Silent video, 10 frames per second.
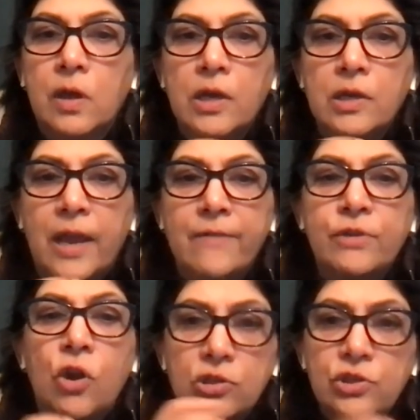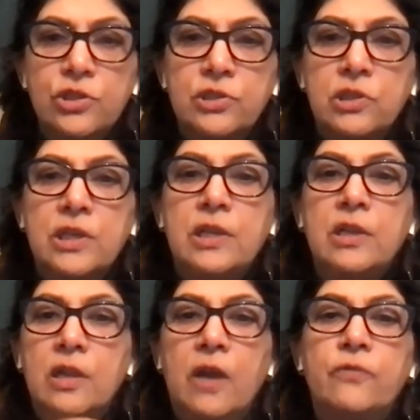And I've
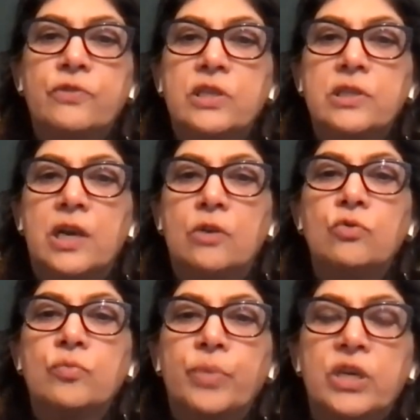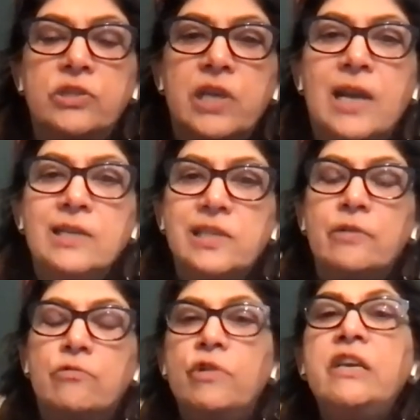consciously left it out, because as
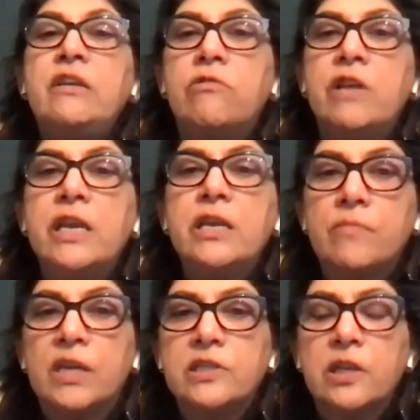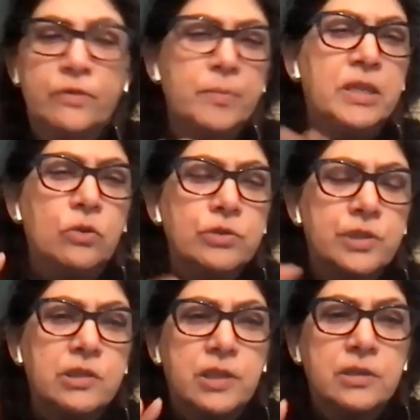I recreate myself, I mean, those
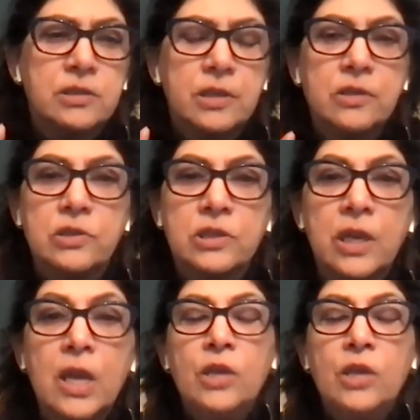things exist.